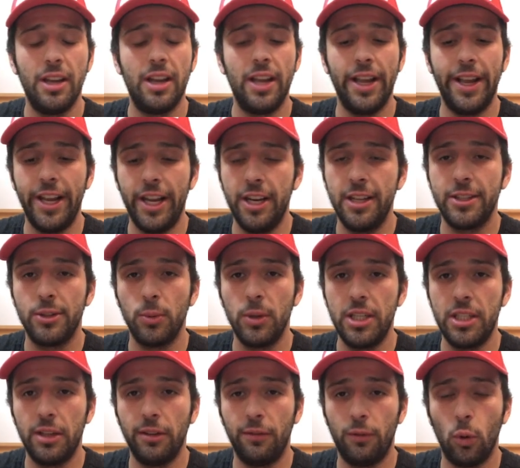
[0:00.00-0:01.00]
In his
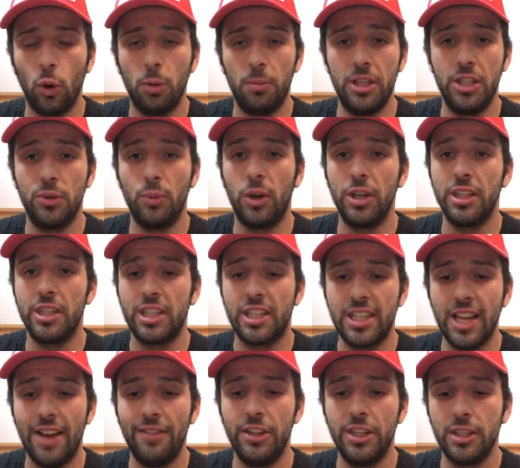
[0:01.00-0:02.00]
recent form, he's won
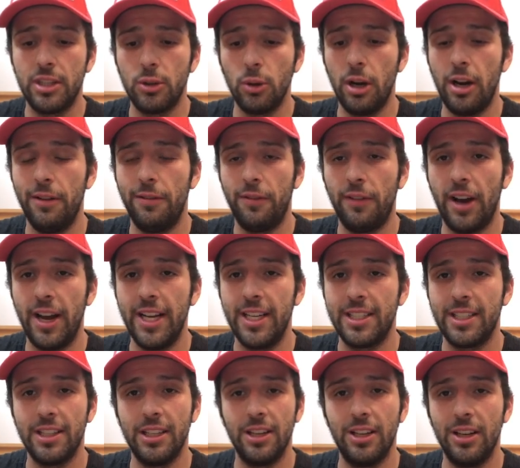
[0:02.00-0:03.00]
7 straight
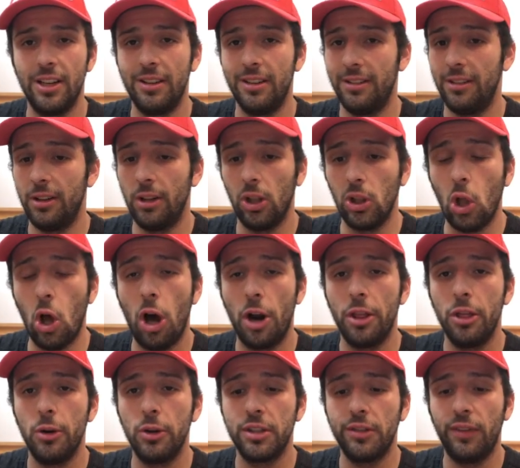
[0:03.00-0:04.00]
fights, a lot
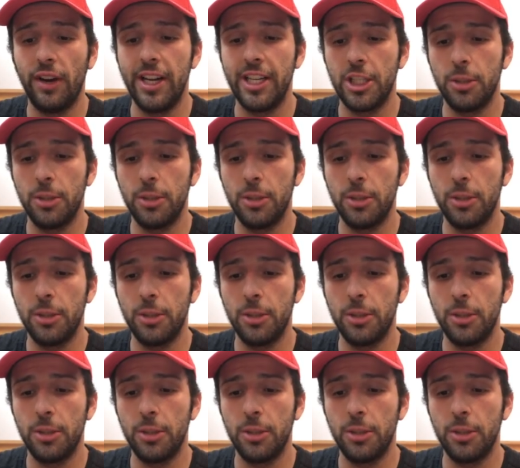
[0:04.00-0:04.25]
of those fights